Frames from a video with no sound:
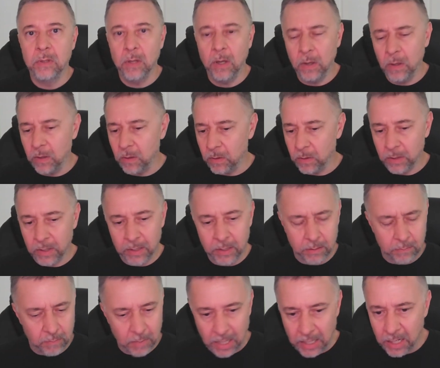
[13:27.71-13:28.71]
Oh,
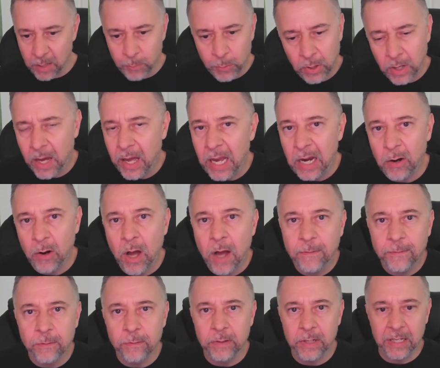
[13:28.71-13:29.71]
I got to put a higher
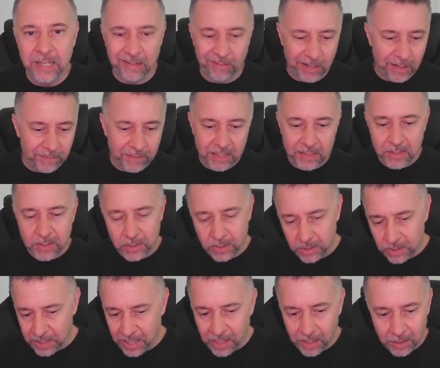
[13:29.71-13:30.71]
offer in, or I don't think this
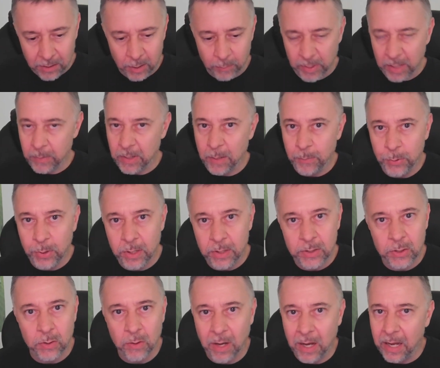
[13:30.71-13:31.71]
is selling, or maybe I put it
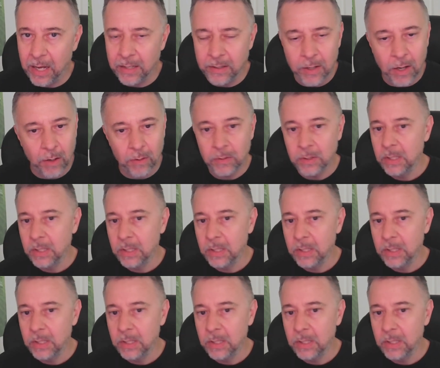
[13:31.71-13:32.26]
too high. No,